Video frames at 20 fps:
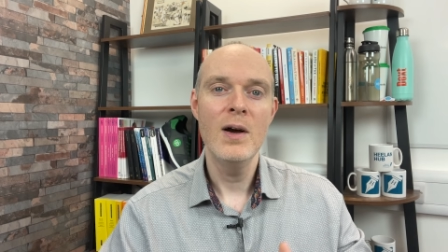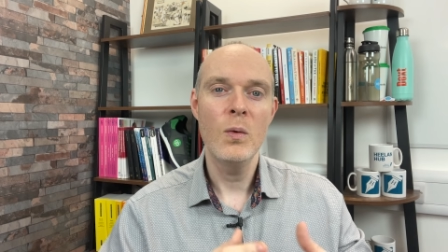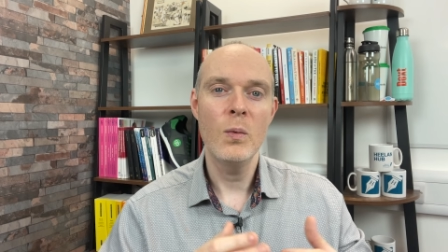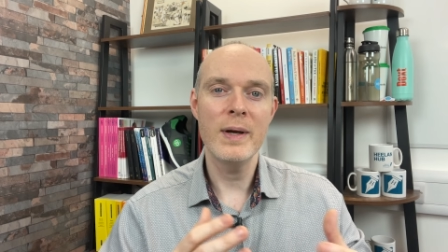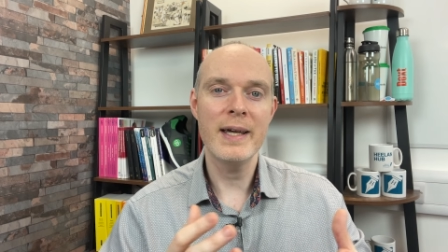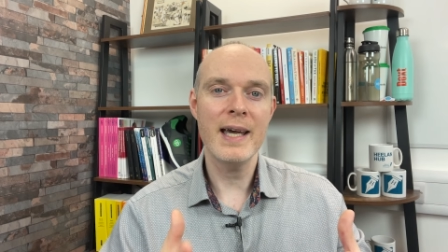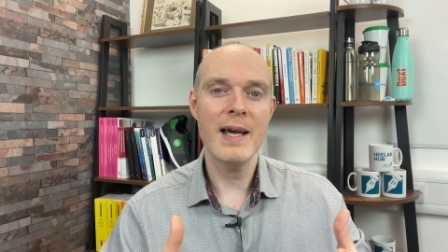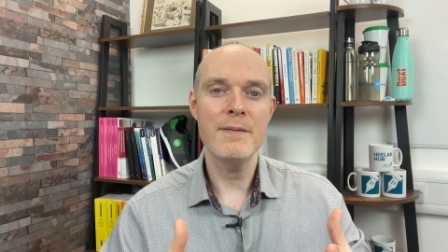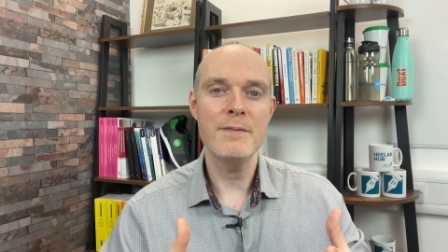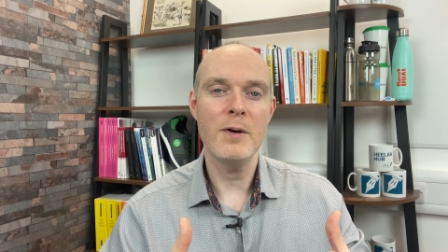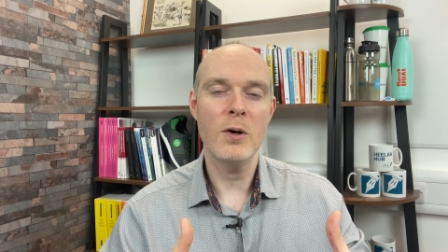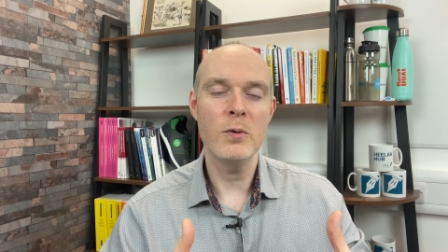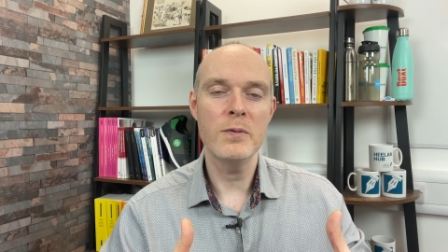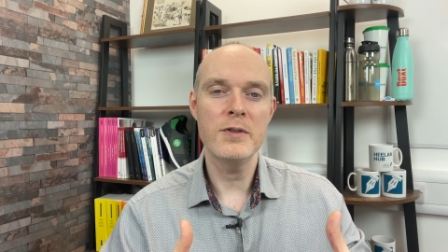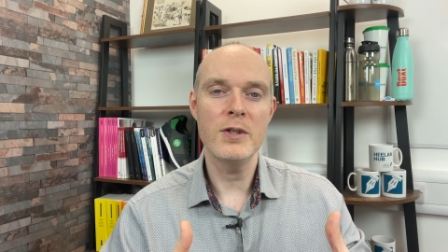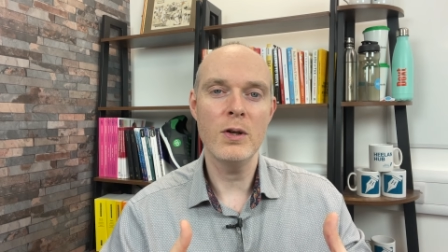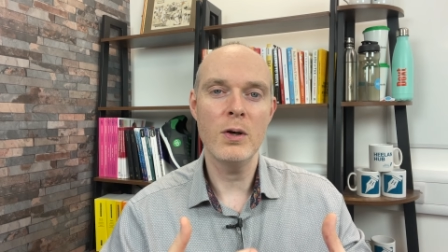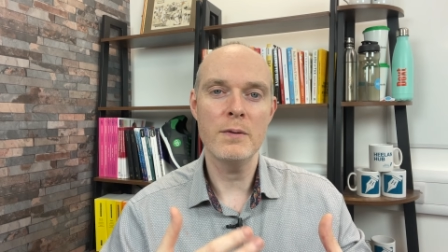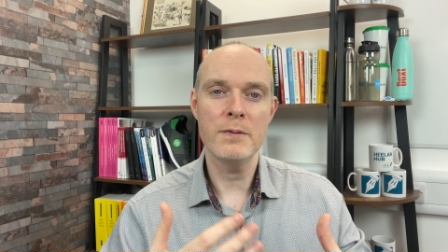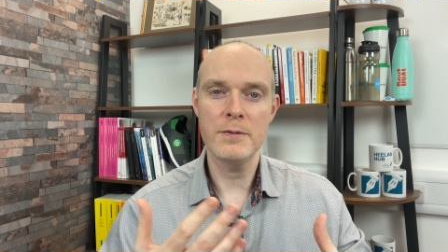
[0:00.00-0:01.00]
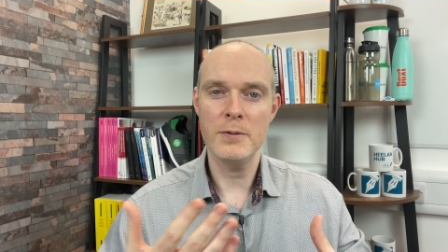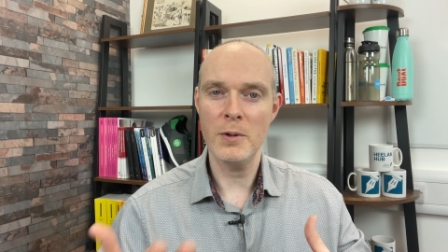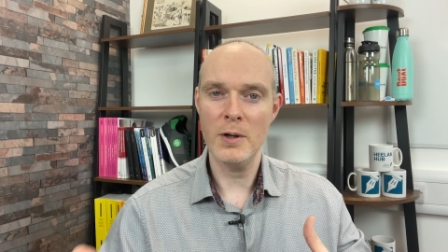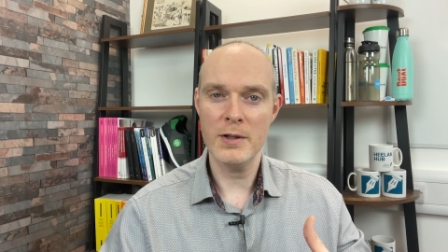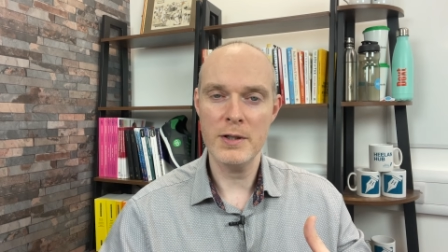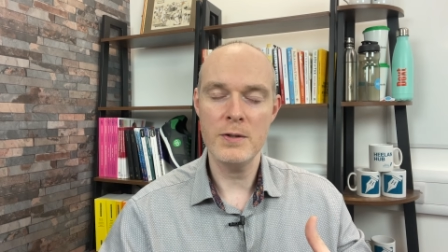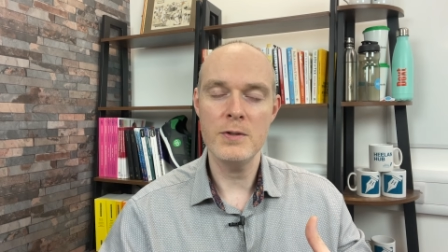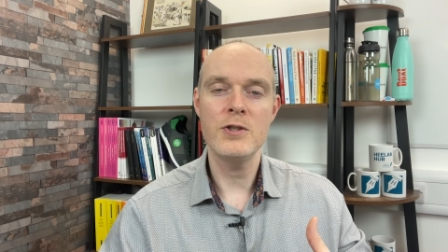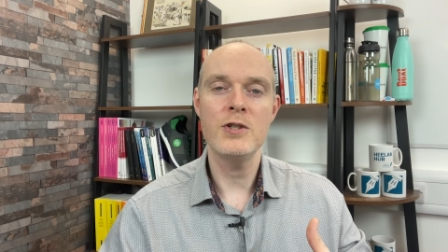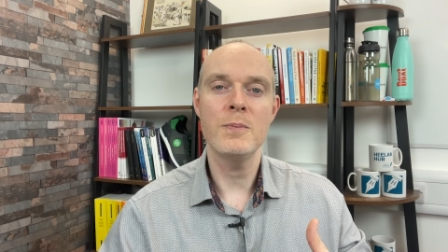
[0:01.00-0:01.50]
We get involved a lot through our
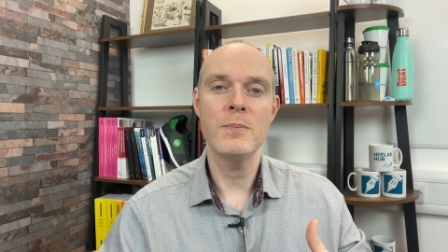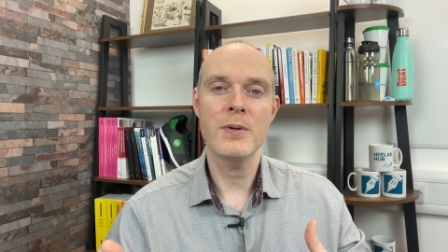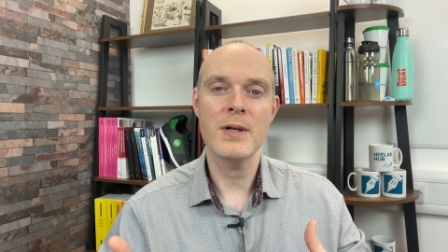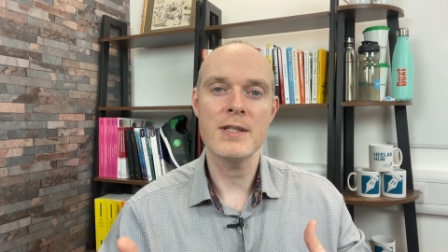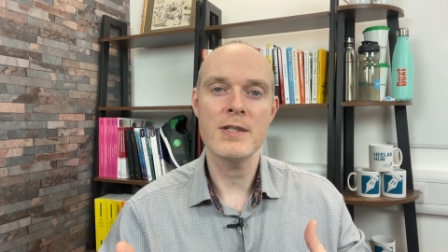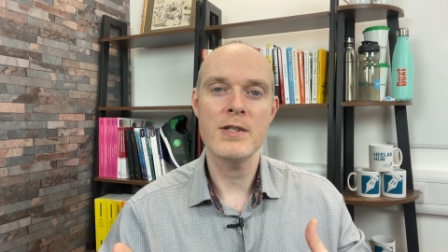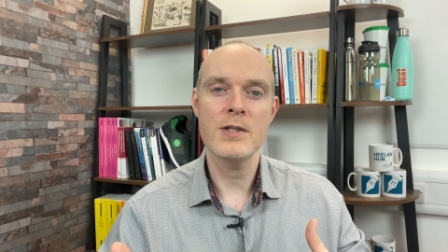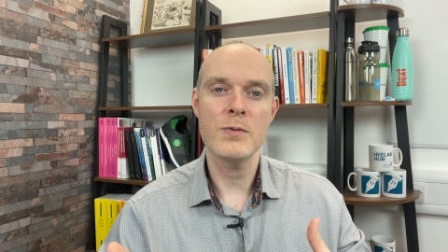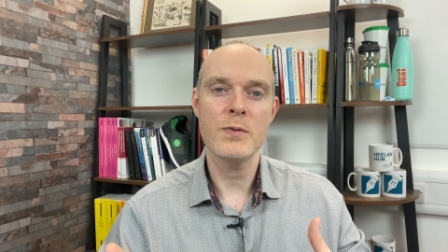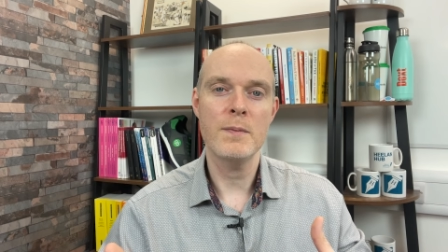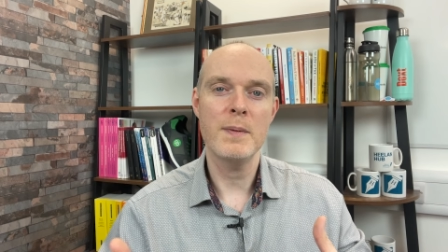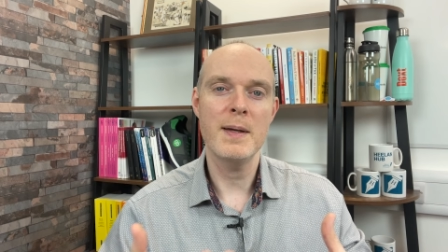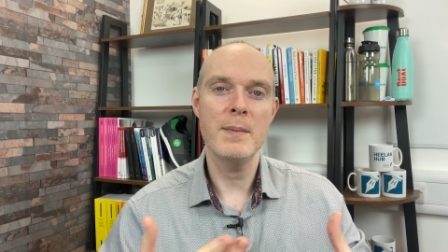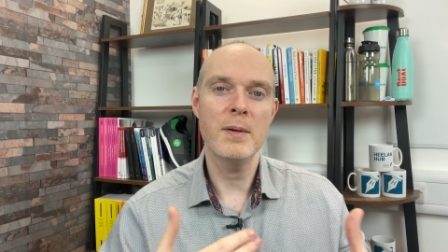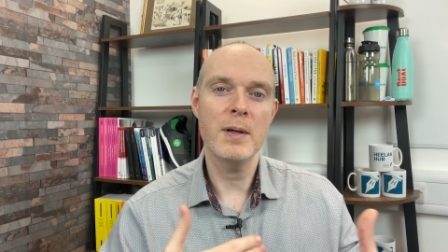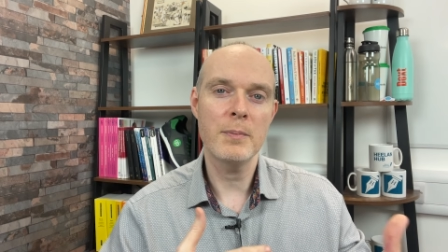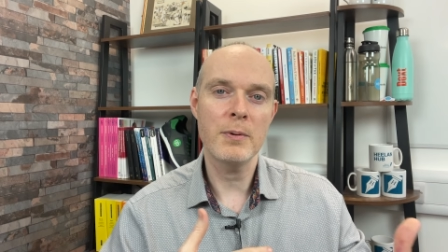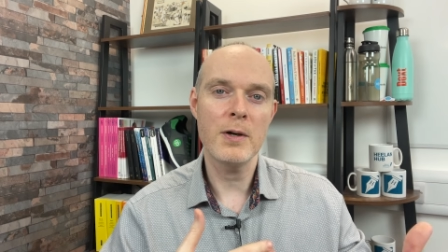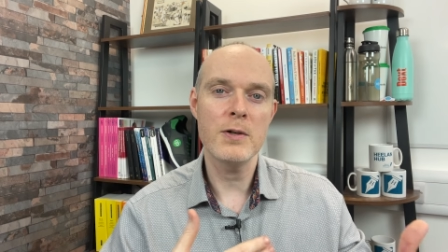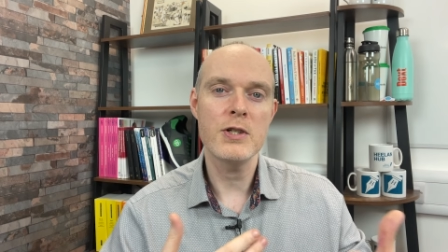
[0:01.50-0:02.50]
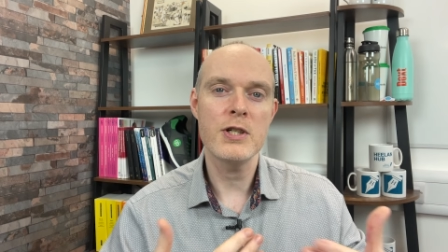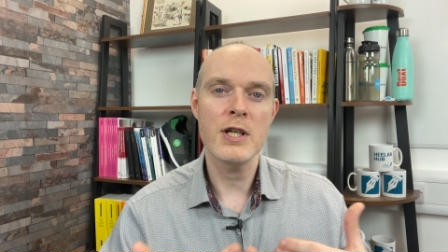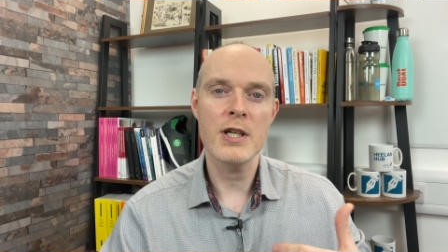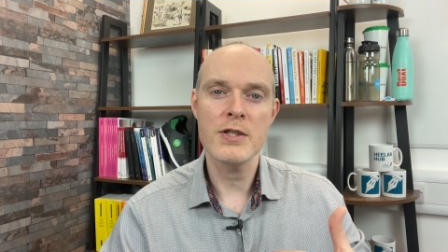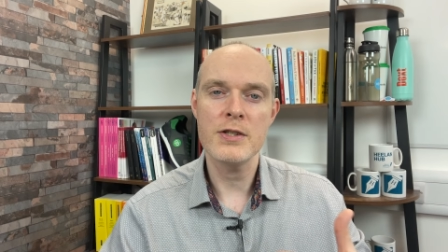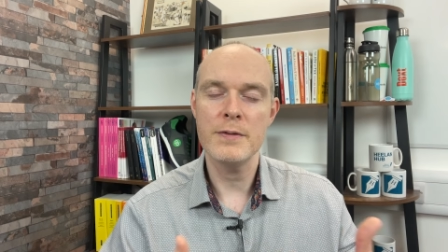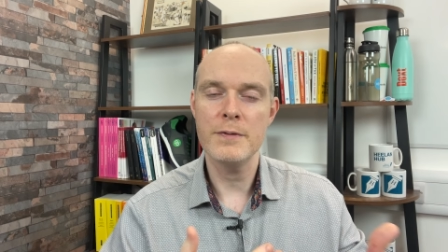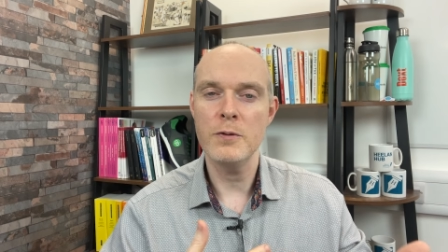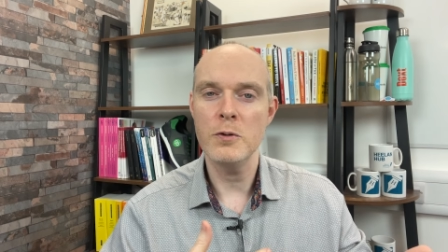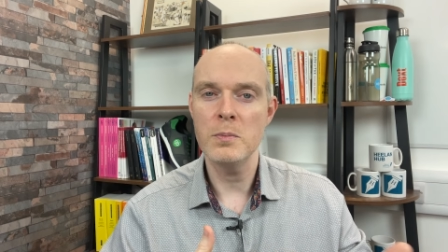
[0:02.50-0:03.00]
YouTube presence with people approaching
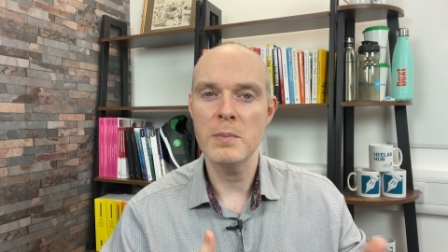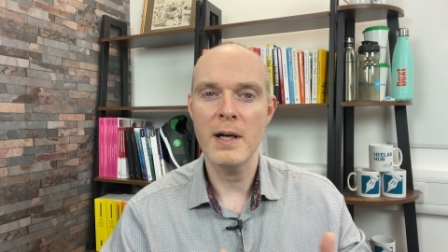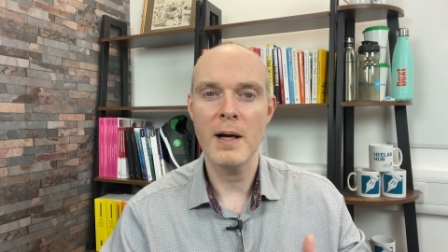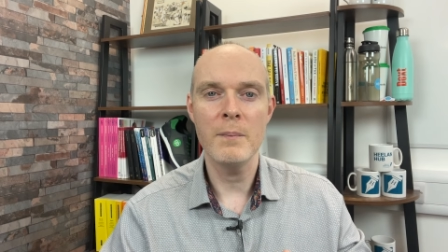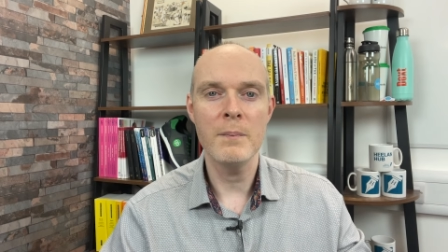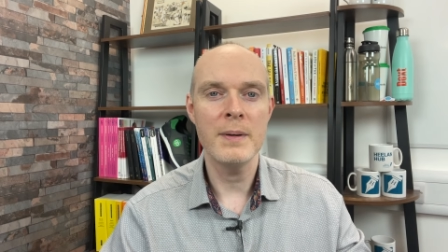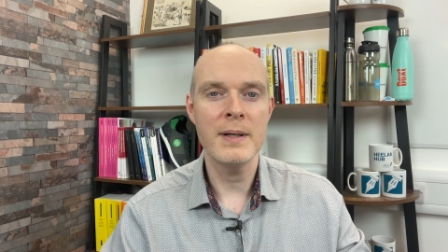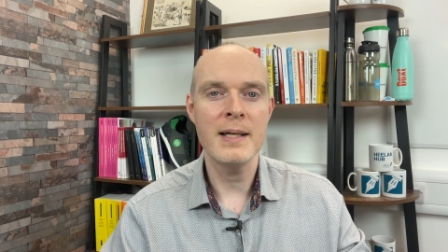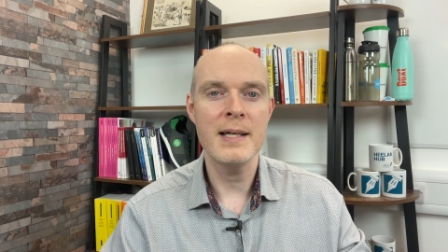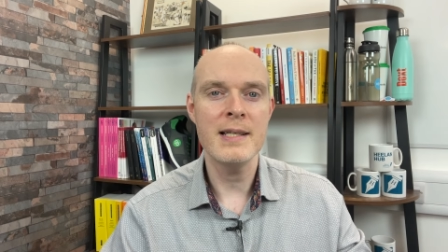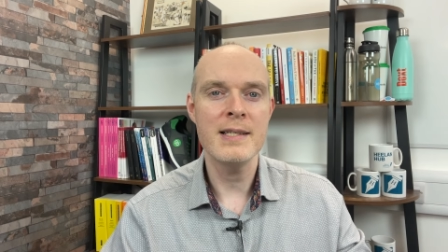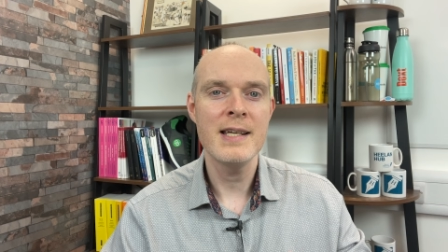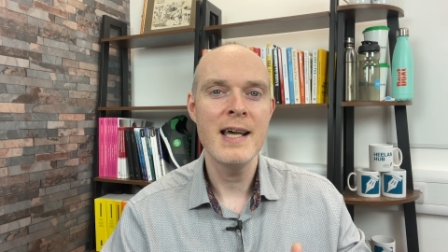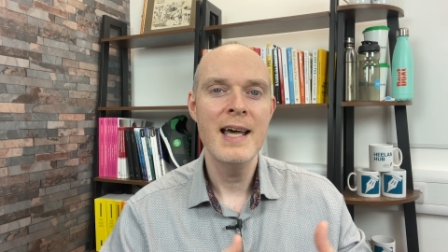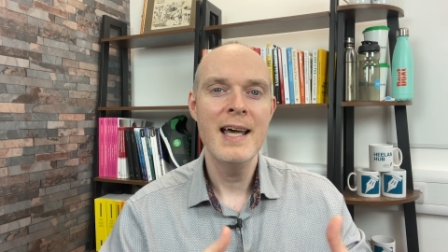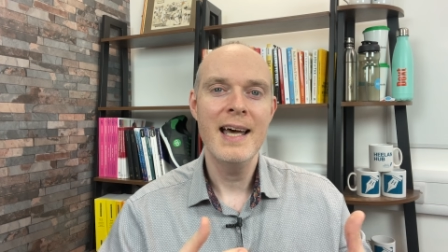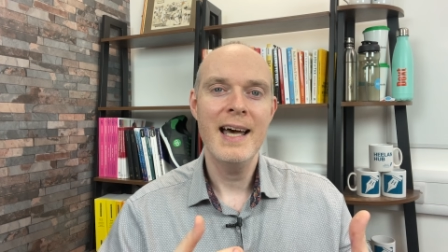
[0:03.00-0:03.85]
us to form companies